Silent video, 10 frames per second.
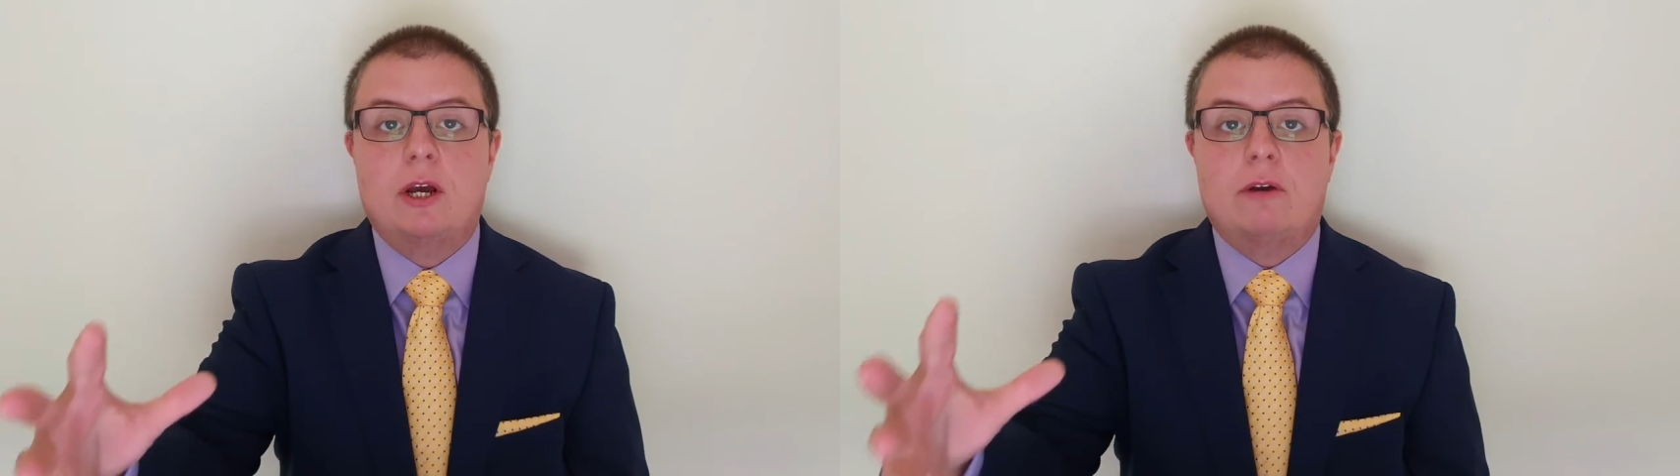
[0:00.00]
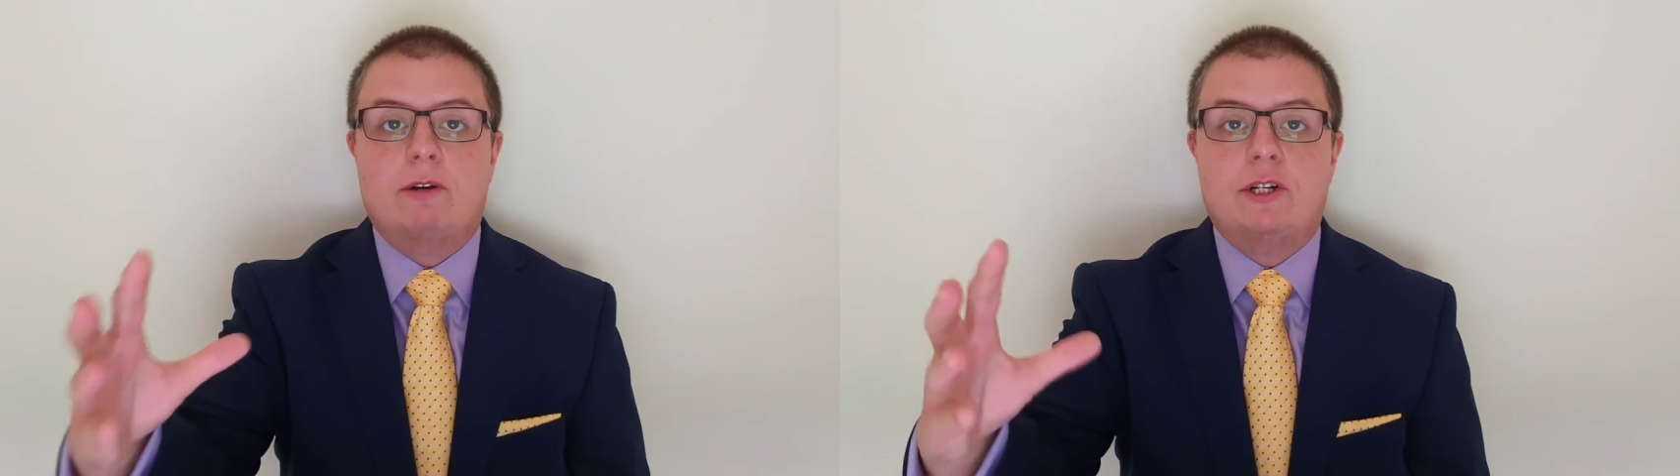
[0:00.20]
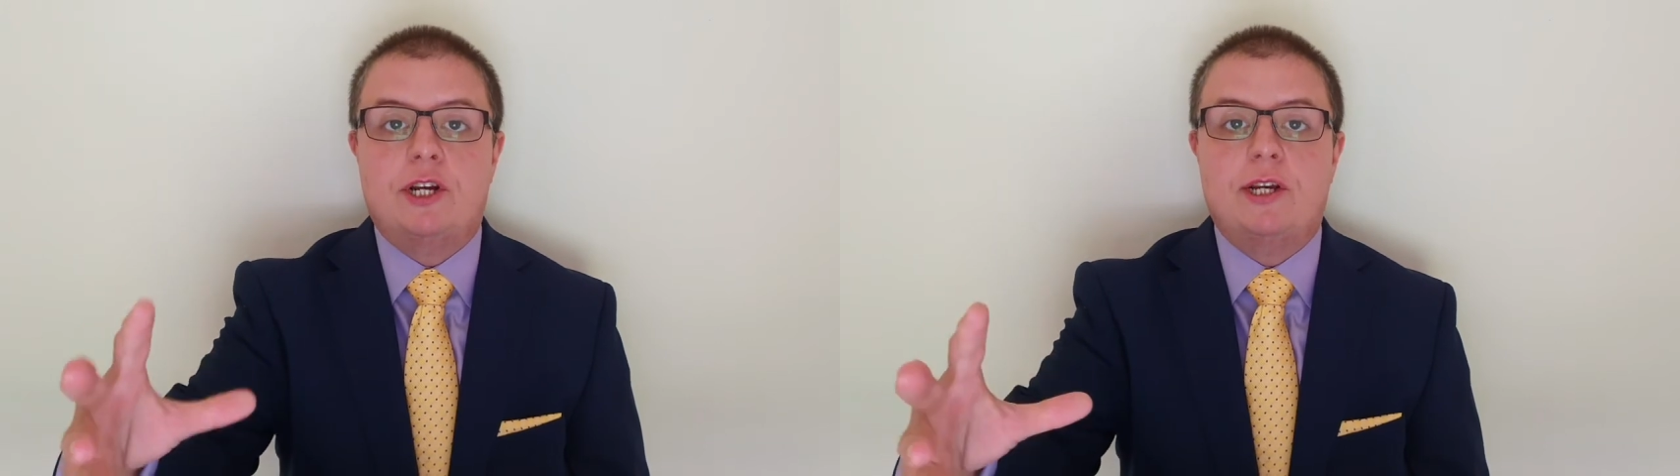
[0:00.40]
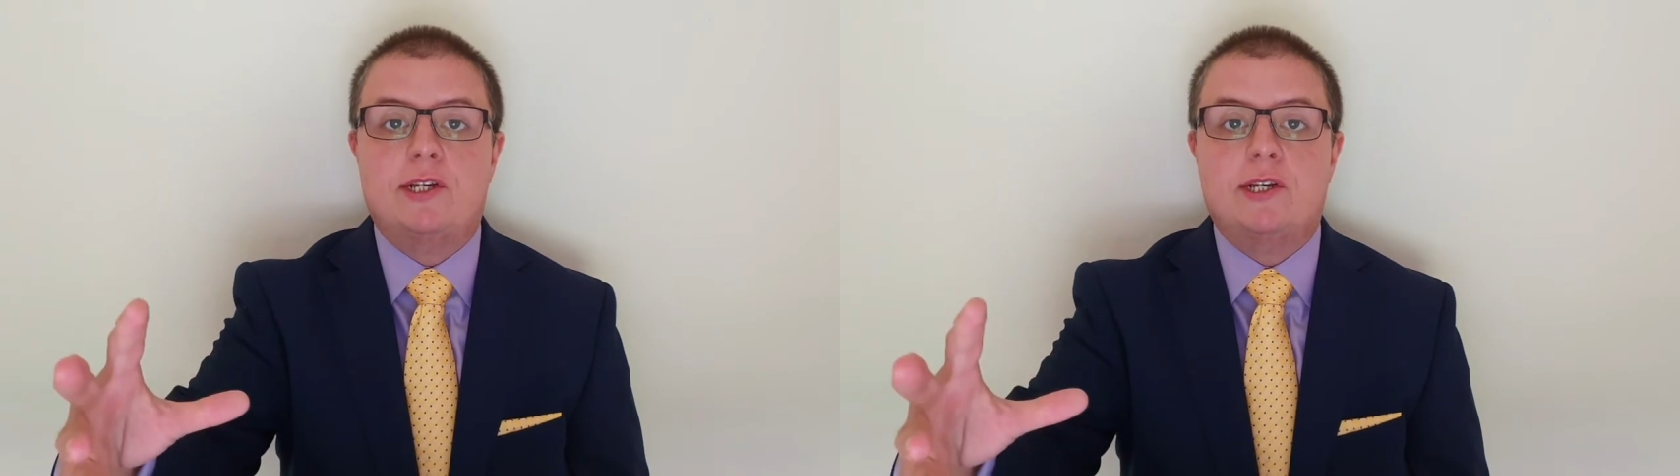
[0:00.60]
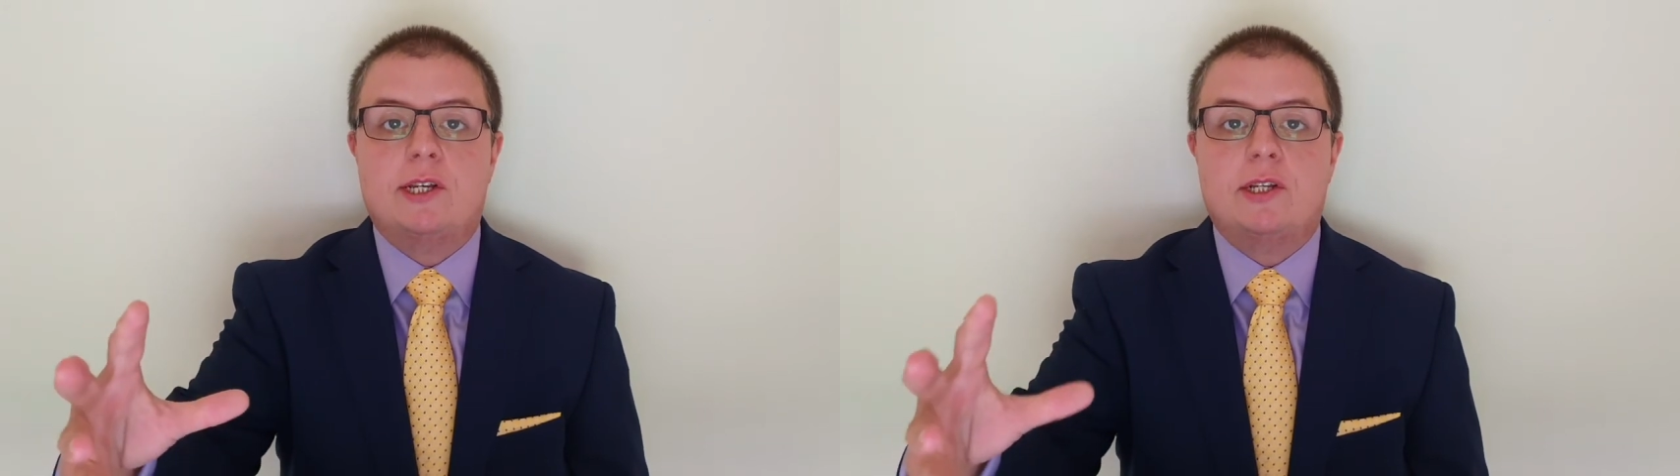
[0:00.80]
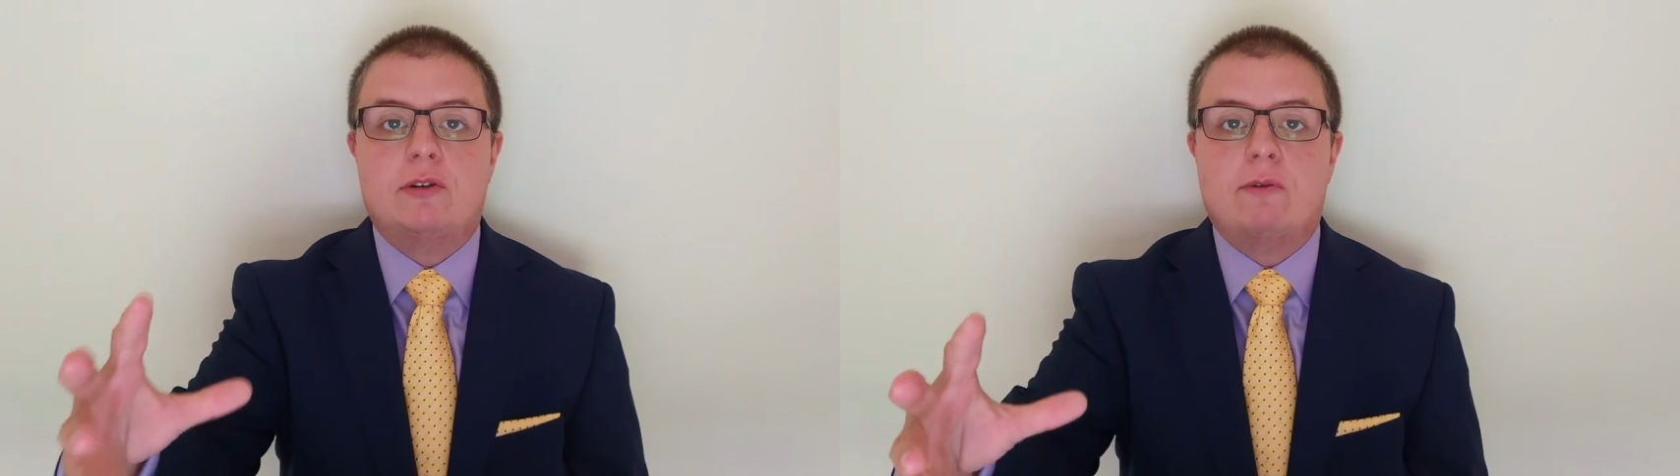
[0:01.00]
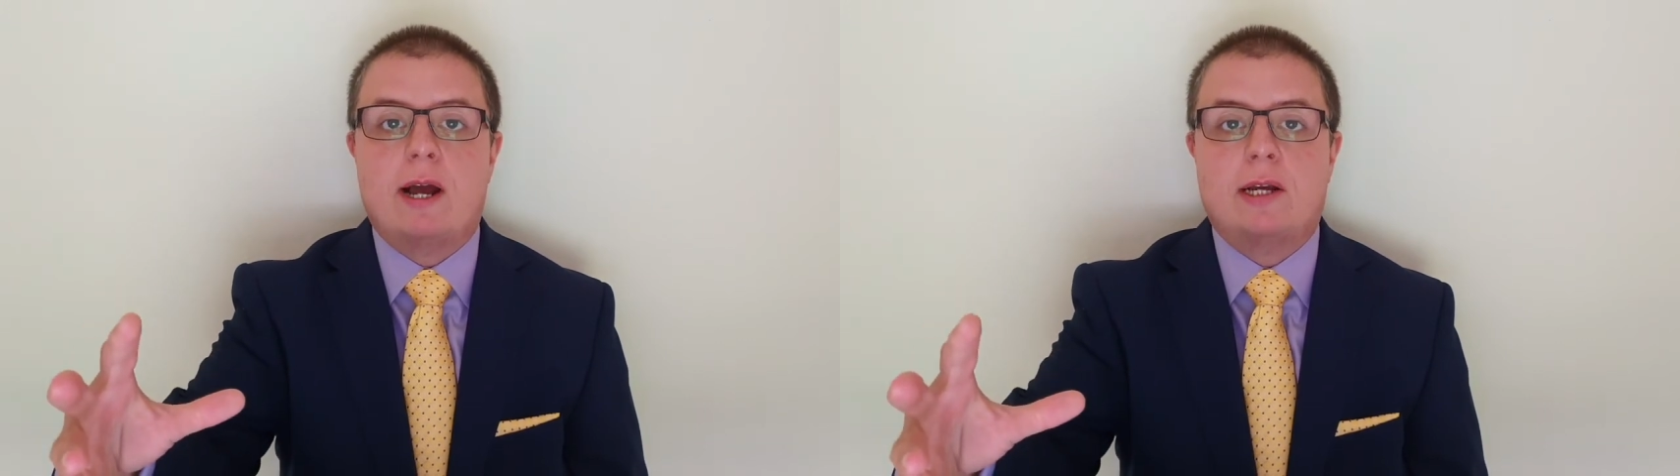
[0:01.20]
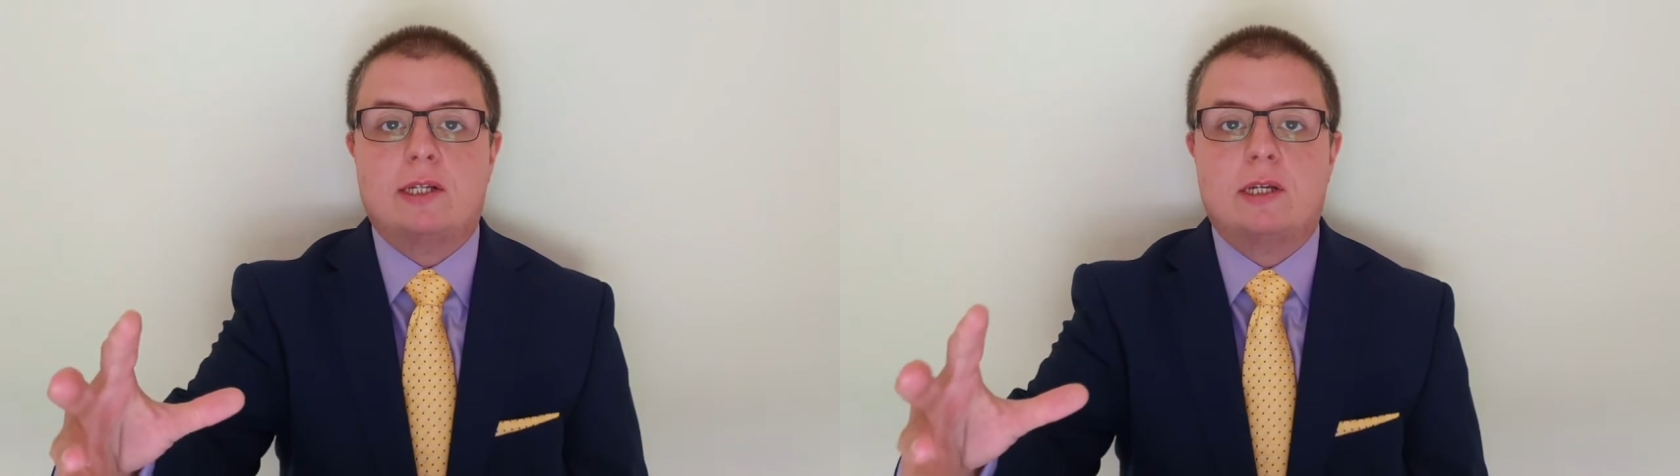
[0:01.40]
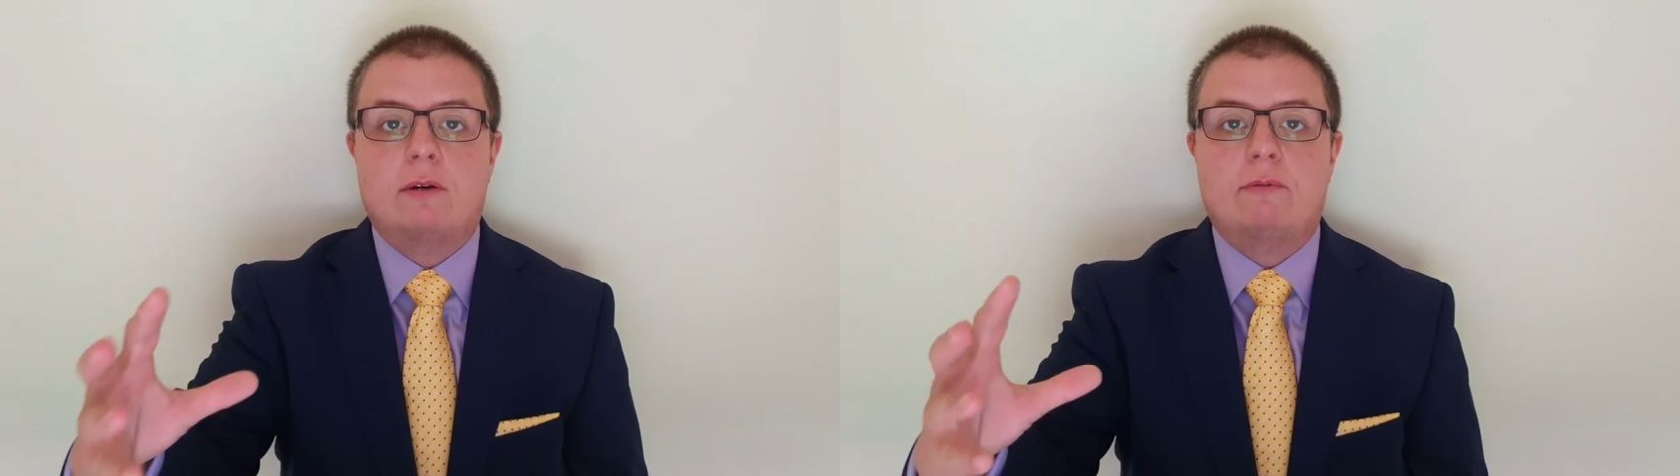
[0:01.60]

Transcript: when Jesus interacts